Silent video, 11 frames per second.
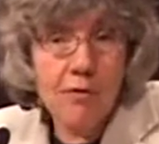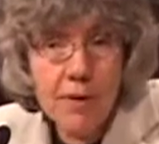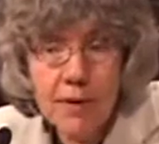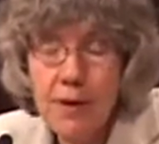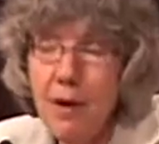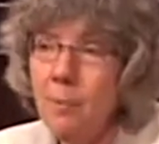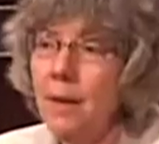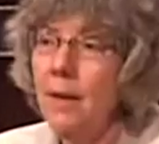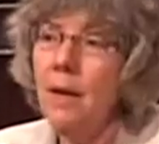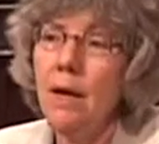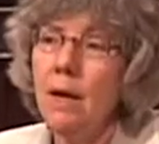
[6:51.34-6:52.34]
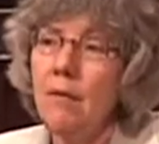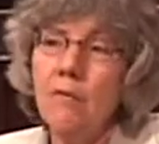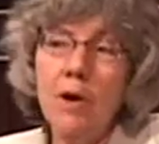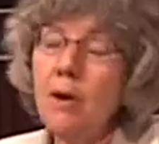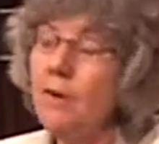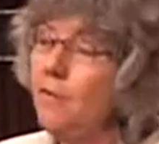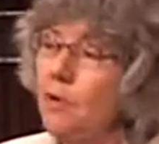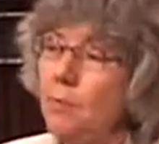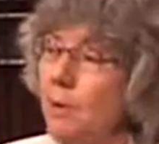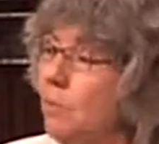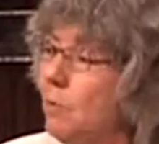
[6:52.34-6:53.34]
free therapy. Very few
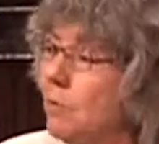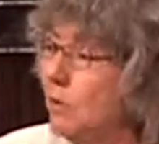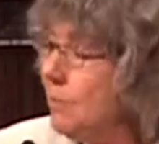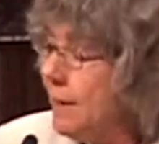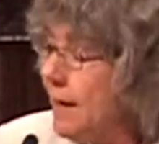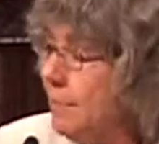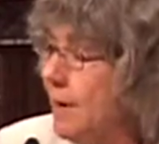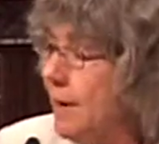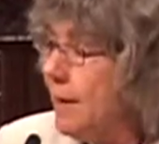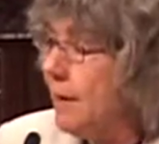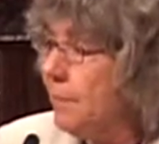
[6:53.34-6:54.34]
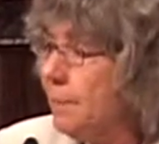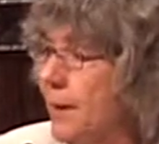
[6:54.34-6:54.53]
people took me up on that.